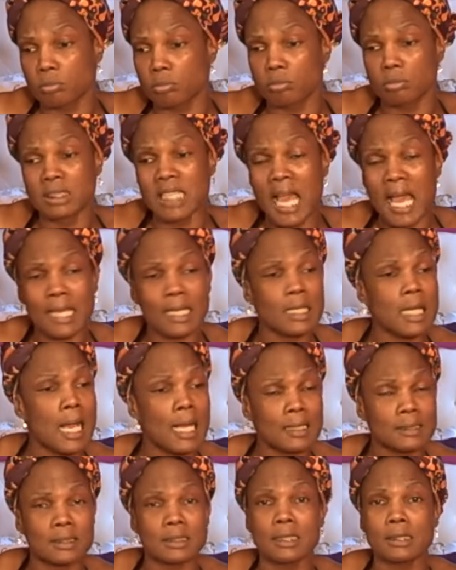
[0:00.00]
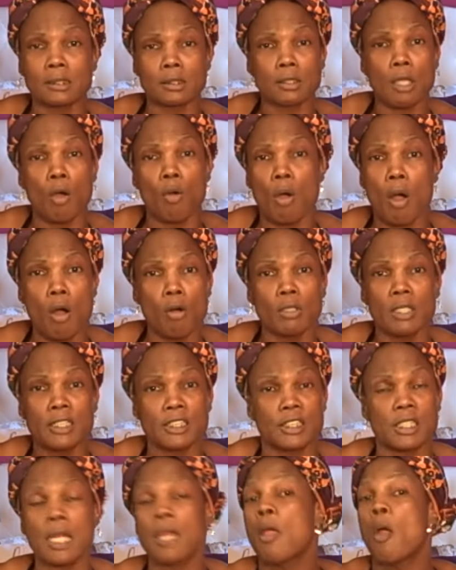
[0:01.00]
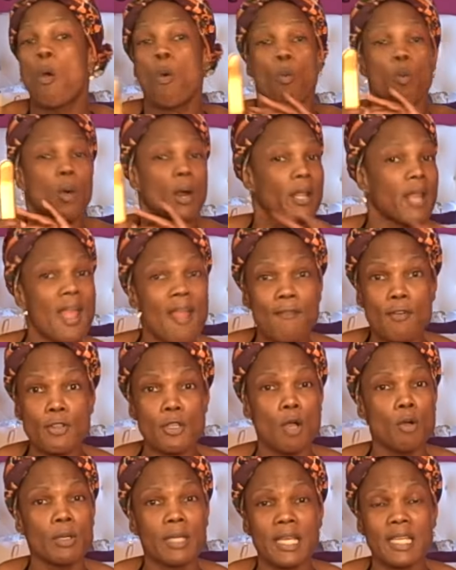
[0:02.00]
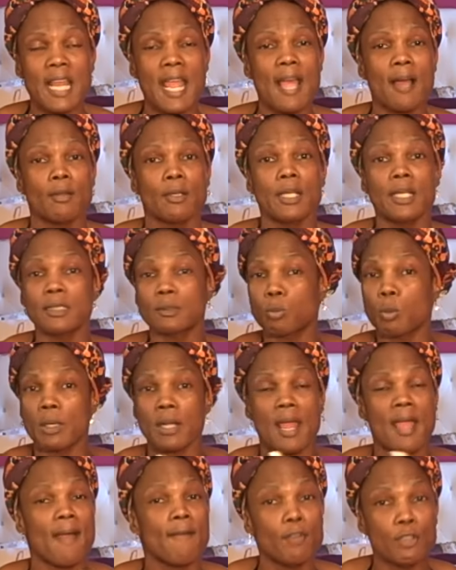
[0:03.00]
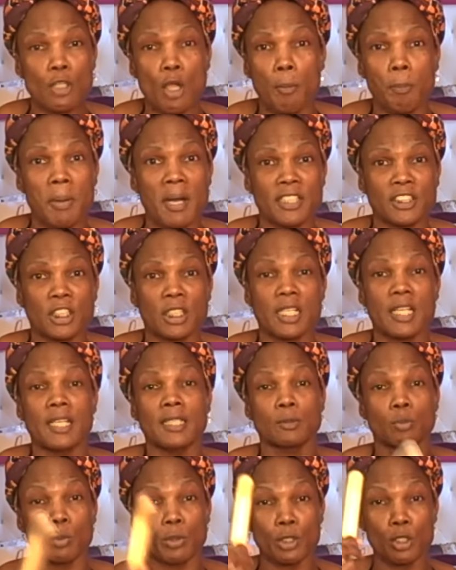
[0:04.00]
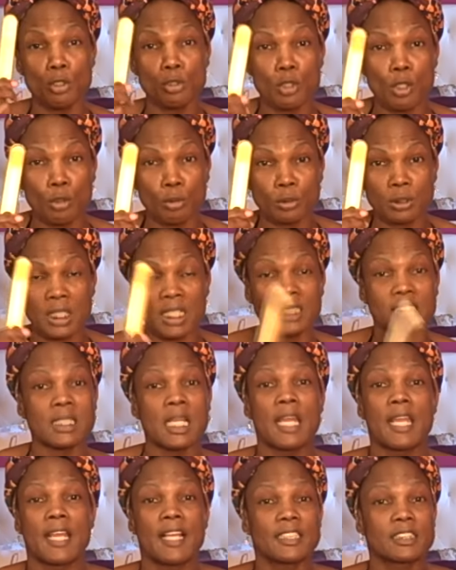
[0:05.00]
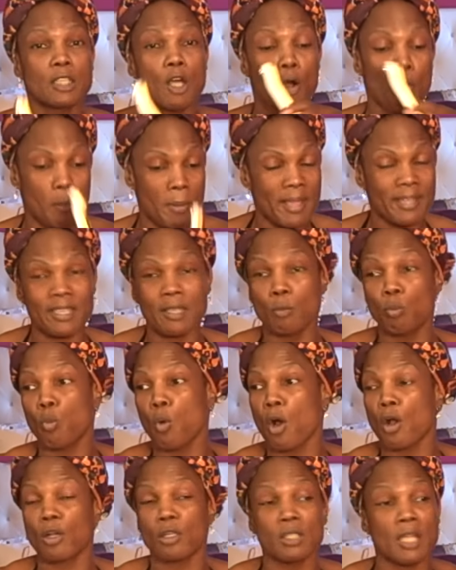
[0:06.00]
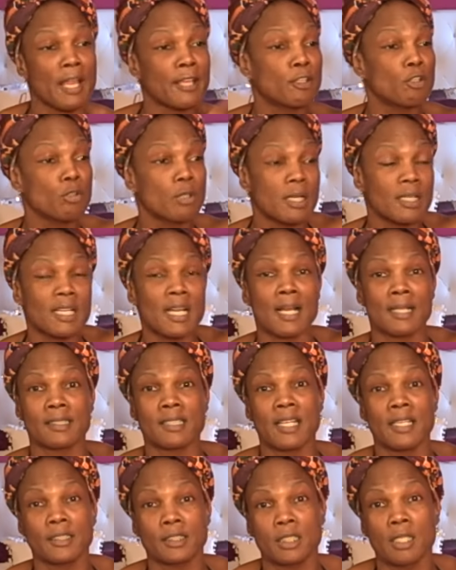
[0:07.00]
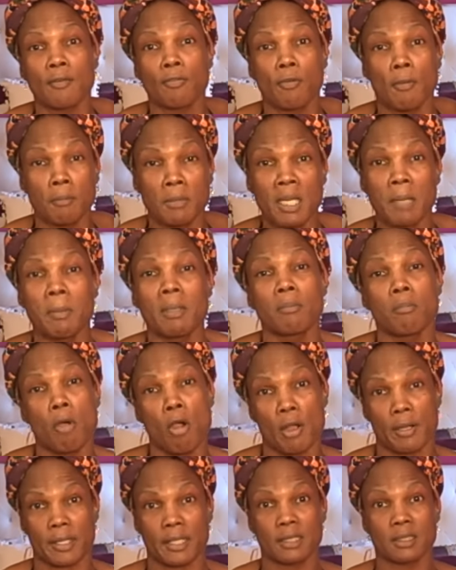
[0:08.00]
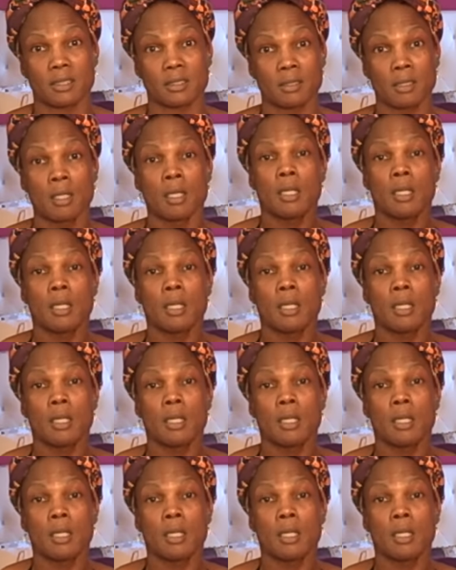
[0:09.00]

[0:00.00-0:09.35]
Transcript: 99 cent store only shit. Whatever your get down is, whatever your budget is, when you use this, it's going to make it work like you done got that shit from Neiman Marcus.